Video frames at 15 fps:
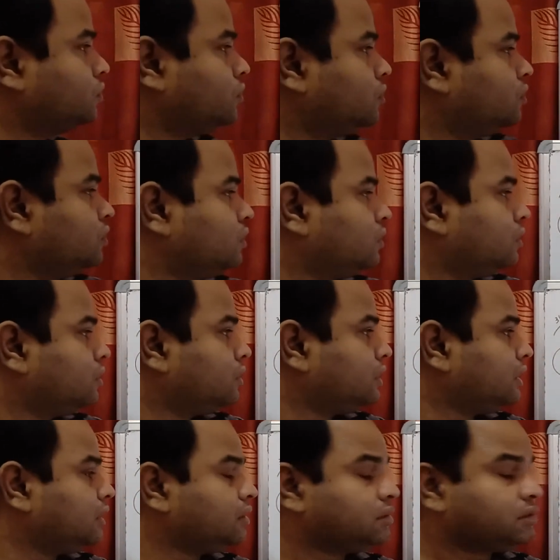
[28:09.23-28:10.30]

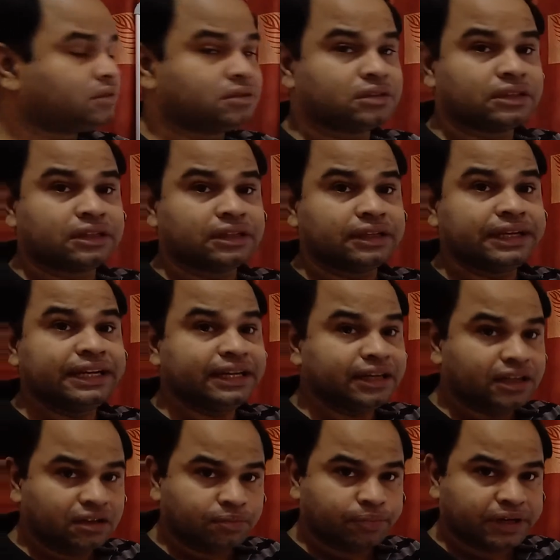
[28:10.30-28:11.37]
is
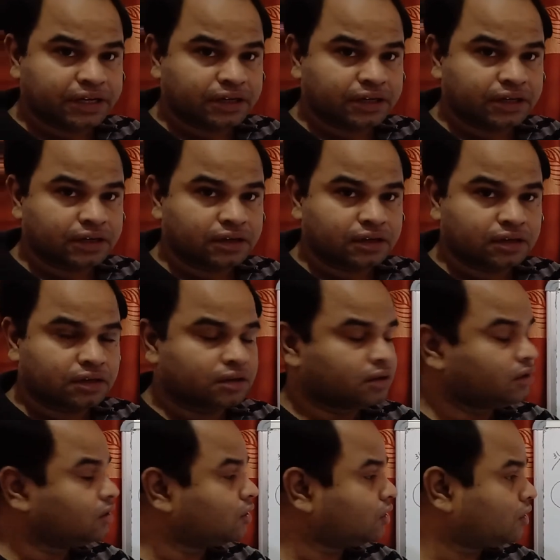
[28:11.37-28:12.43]
independent
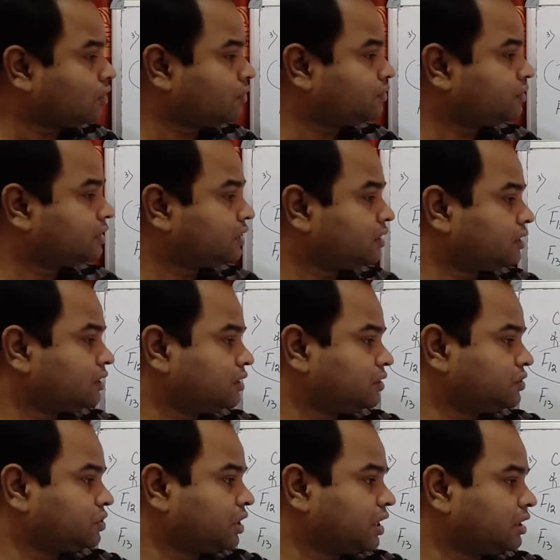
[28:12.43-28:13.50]
of the charge
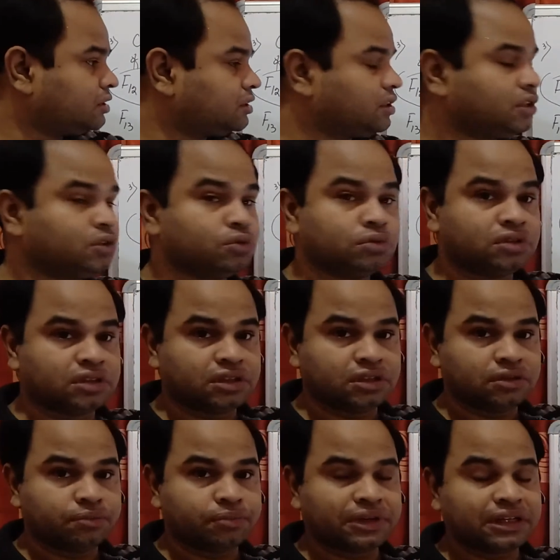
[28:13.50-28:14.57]
Q3
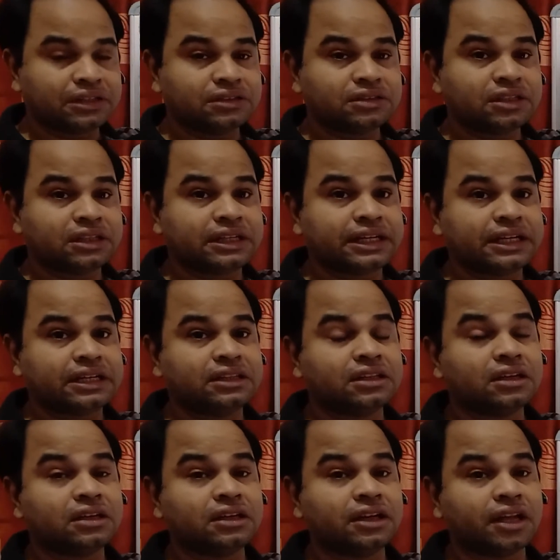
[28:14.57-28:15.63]
present at the
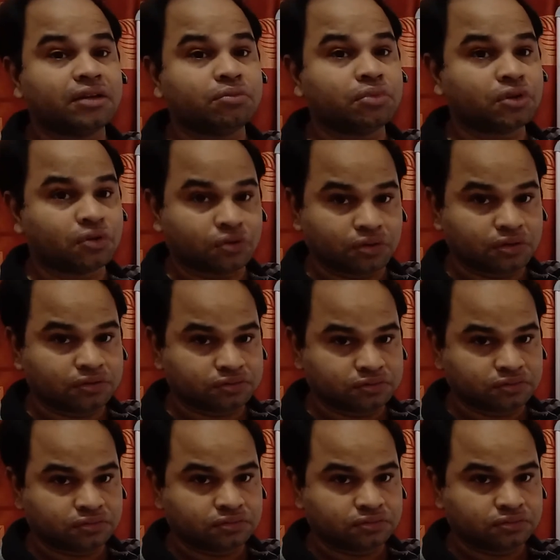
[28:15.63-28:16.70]
neighborhood,
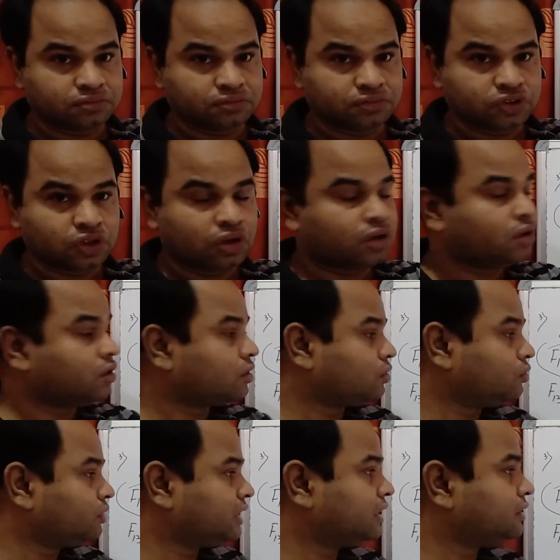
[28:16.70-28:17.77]
or we can
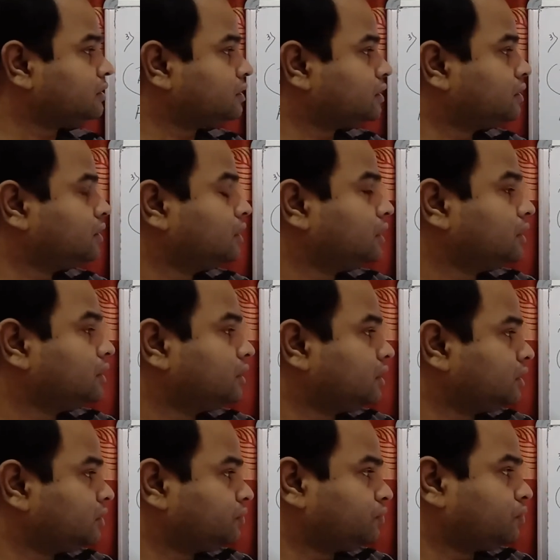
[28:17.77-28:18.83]
say this
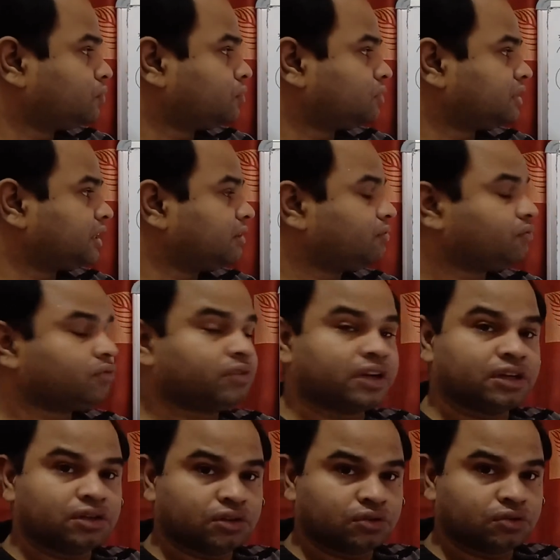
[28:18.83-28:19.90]
force F12
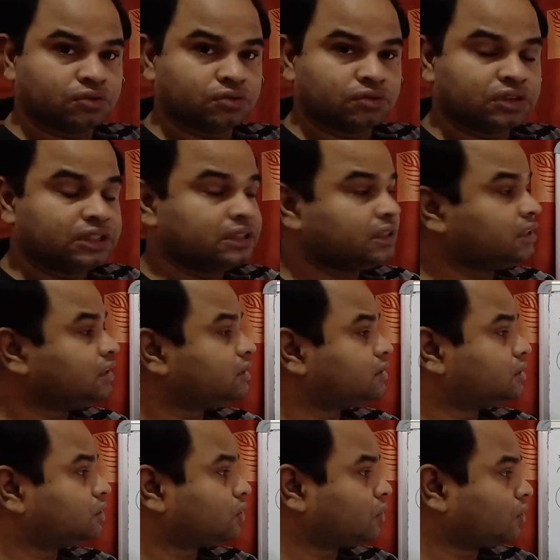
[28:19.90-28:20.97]
is
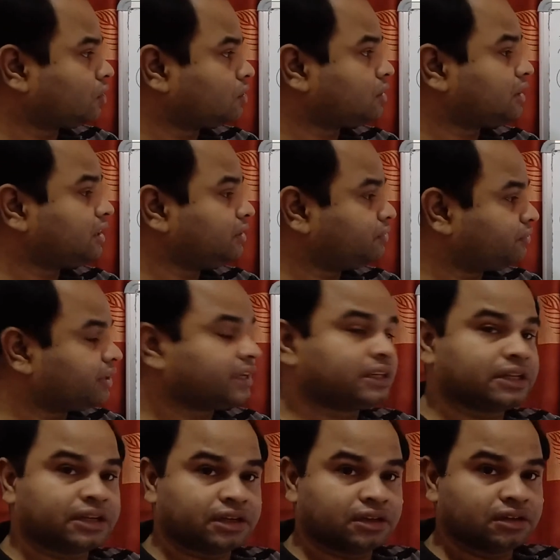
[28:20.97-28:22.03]
not affected
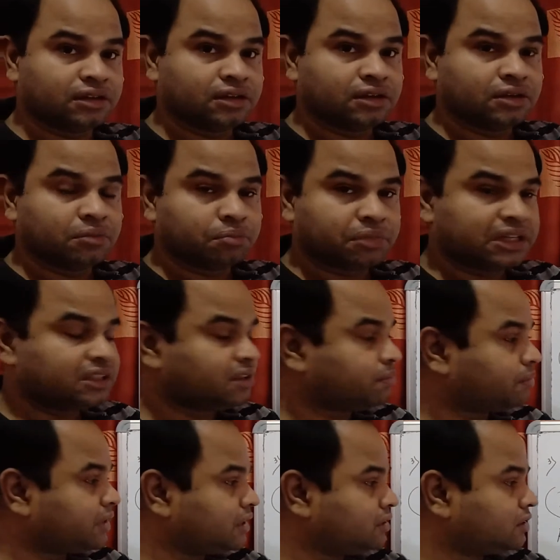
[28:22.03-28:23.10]
by the
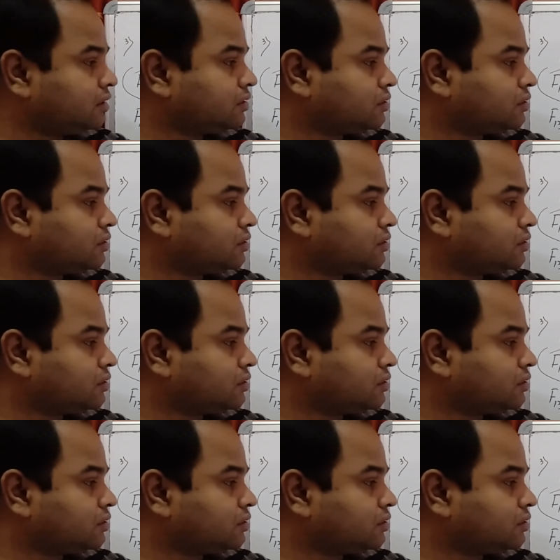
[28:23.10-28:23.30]
presence of